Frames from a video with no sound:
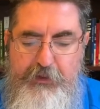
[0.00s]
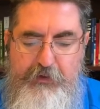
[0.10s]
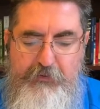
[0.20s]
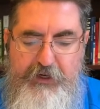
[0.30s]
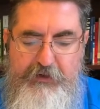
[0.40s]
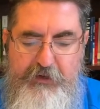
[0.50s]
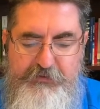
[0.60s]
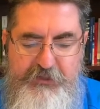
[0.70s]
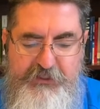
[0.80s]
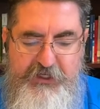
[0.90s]
when it comes
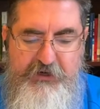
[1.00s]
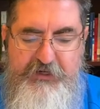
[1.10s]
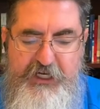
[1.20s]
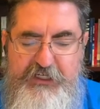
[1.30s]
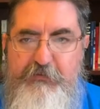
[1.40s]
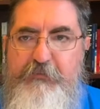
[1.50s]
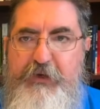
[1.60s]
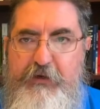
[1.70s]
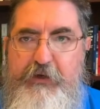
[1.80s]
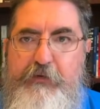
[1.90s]
to this intertestament
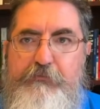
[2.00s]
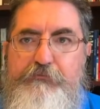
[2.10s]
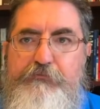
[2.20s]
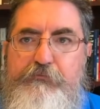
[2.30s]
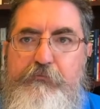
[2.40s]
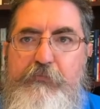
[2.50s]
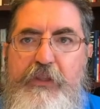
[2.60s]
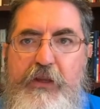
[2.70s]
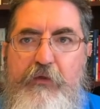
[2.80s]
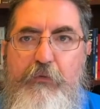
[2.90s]
period,
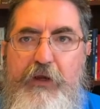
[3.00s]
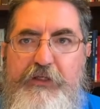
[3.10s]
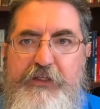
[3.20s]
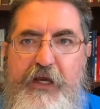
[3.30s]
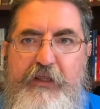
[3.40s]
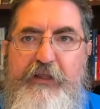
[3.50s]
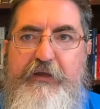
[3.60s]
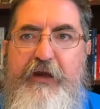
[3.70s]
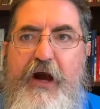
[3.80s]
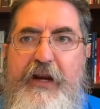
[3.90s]
we say
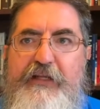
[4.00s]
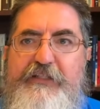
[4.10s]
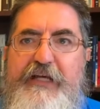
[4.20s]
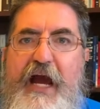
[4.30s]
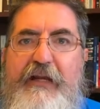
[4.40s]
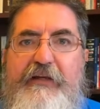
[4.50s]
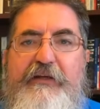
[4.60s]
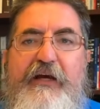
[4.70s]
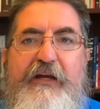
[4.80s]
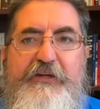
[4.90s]
that God is
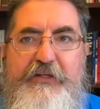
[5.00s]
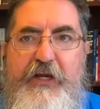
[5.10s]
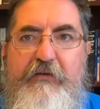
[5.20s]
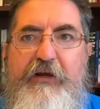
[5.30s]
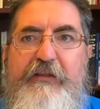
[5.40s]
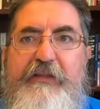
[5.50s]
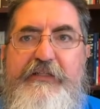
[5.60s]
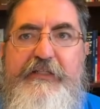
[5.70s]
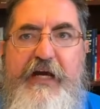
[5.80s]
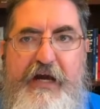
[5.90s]
silent during
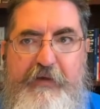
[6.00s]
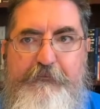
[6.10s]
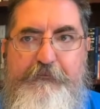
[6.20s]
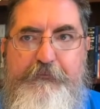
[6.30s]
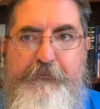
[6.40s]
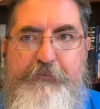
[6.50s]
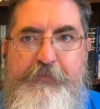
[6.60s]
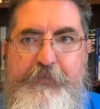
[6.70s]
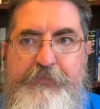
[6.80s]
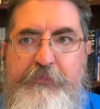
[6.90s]
this time.
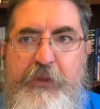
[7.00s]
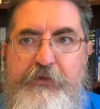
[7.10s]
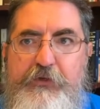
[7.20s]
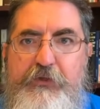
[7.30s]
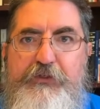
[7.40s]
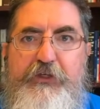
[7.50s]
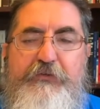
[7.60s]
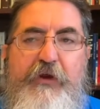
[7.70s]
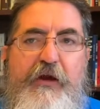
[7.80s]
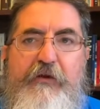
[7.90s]
So there's
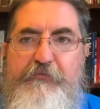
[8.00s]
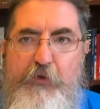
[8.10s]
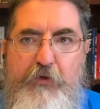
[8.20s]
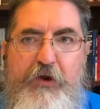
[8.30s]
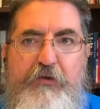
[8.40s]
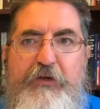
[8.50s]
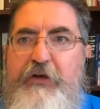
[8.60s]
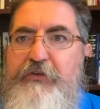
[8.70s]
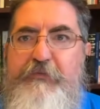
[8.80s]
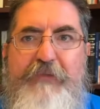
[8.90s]
these 400
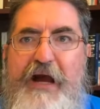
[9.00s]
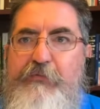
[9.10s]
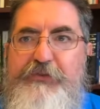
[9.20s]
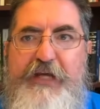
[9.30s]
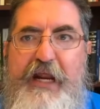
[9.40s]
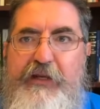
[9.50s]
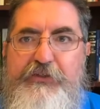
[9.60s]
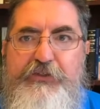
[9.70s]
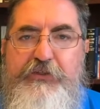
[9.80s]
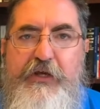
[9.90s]
years of Bible
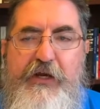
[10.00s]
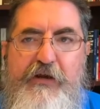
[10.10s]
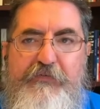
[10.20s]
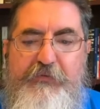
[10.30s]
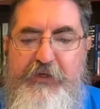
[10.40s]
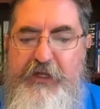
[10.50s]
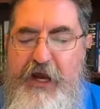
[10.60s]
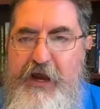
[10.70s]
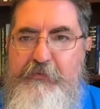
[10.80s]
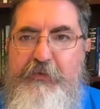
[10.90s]
silence from the
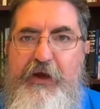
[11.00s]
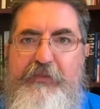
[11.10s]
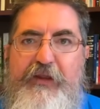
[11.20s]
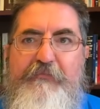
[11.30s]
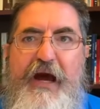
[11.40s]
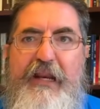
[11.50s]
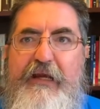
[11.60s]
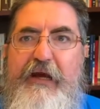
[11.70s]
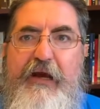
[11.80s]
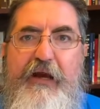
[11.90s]
time that
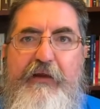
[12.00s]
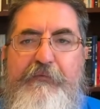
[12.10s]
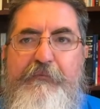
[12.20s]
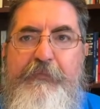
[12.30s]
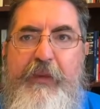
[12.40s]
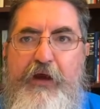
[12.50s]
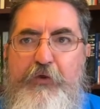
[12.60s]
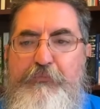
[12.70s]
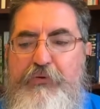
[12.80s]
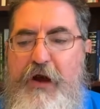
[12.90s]
Malachi,
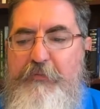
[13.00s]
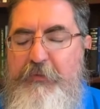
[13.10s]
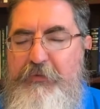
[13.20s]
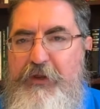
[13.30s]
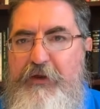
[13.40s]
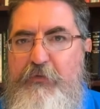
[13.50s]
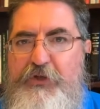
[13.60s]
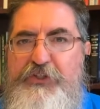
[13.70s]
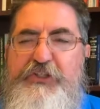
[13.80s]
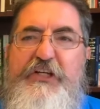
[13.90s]
who probably
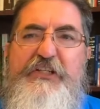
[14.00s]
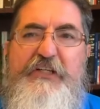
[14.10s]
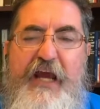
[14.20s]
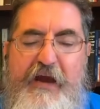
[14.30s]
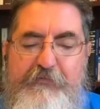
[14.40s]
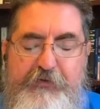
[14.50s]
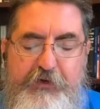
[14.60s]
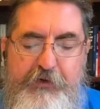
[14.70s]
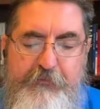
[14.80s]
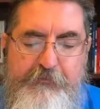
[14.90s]
was just
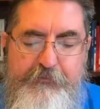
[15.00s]
after